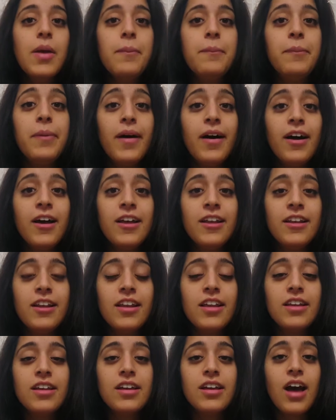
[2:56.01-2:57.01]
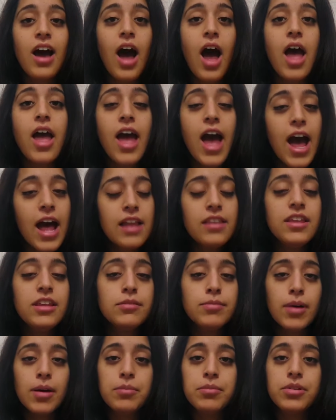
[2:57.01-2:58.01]
But I had these
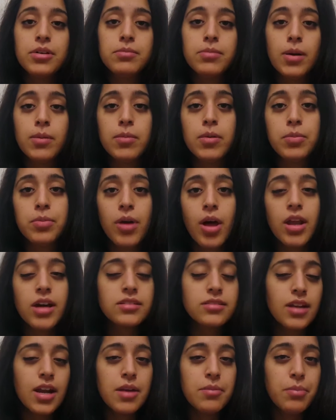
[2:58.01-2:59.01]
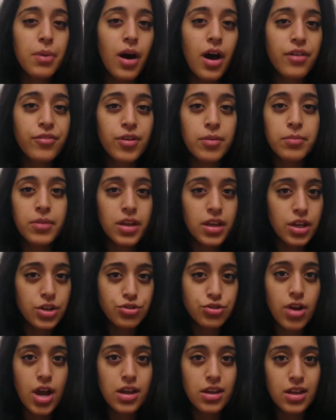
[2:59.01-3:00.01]
Bumble and Bumble products that I'd bought from like a
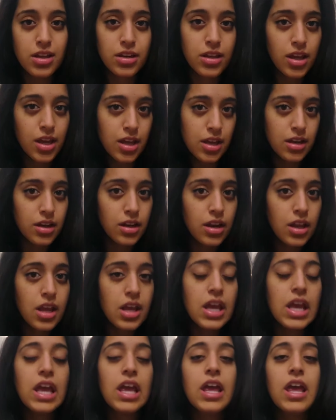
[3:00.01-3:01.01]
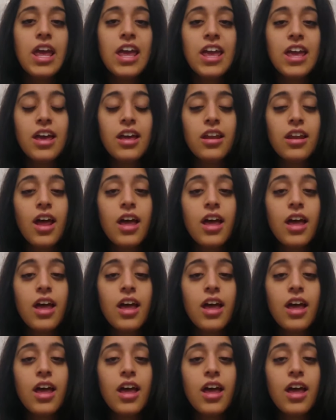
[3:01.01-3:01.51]
try it kit. And